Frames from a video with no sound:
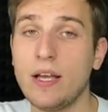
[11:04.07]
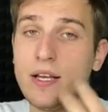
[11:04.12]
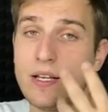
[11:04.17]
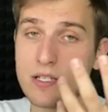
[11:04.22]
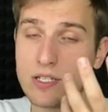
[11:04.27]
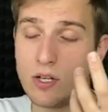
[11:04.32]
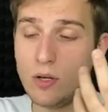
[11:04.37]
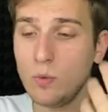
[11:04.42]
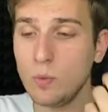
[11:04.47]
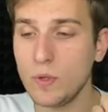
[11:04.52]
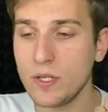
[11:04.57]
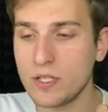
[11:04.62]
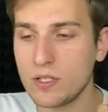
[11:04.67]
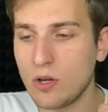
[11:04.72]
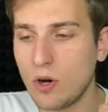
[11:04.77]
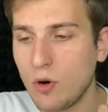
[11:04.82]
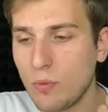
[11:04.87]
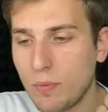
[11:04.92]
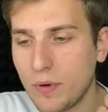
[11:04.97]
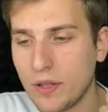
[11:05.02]
As always,
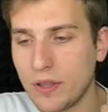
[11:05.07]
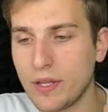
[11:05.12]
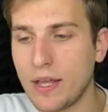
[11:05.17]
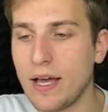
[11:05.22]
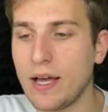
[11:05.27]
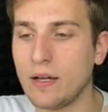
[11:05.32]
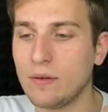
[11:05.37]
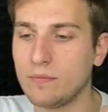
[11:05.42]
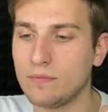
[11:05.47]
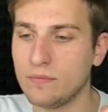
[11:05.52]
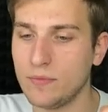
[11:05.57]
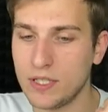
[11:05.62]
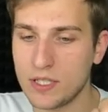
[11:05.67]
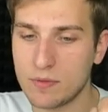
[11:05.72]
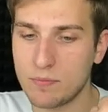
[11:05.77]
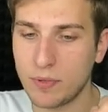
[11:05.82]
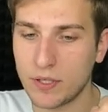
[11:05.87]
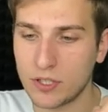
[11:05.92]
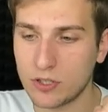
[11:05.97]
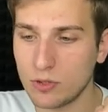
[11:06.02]
open the
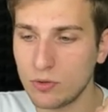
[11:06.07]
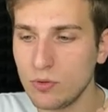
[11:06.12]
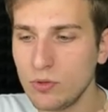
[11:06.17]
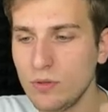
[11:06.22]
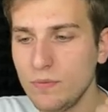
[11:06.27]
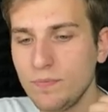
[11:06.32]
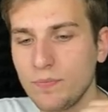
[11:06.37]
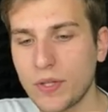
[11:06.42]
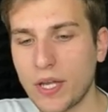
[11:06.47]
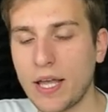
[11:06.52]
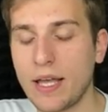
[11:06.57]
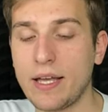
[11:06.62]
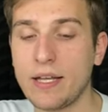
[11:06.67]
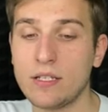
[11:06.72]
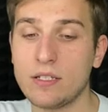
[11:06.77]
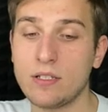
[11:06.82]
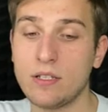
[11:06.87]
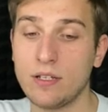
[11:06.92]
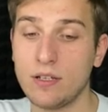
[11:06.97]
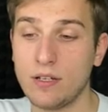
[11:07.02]
Inspect tool
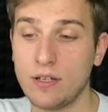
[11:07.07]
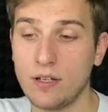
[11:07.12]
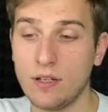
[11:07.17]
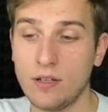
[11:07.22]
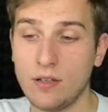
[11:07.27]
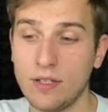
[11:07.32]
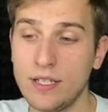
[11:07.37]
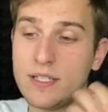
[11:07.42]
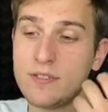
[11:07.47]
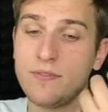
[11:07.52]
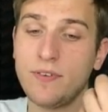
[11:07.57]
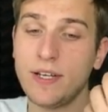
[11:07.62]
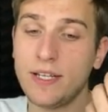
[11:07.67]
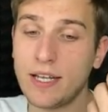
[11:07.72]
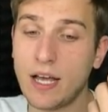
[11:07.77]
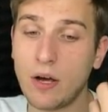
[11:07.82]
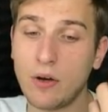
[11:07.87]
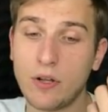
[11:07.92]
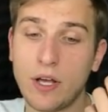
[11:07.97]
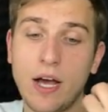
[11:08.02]
and let's
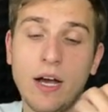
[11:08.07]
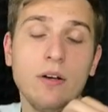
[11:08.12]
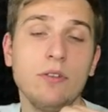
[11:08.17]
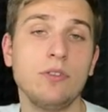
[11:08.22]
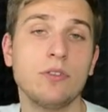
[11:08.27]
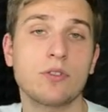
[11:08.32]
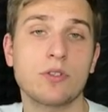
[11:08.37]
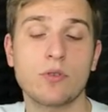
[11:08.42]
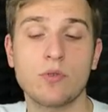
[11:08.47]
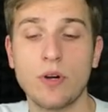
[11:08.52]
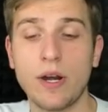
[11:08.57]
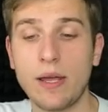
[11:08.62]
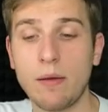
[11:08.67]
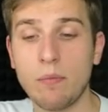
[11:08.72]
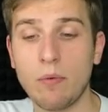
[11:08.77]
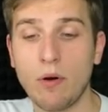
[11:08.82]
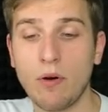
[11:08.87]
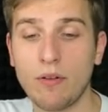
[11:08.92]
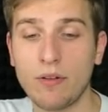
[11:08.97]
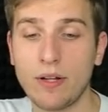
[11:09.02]
find out how to
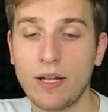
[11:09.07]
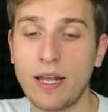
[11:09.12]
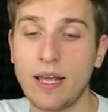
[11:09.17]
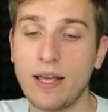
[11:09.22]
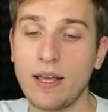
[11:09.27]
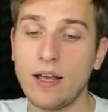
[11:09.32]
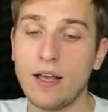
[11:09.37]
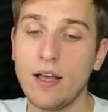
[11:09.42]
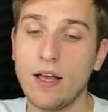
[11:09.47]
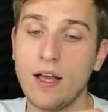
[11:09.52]
scrape only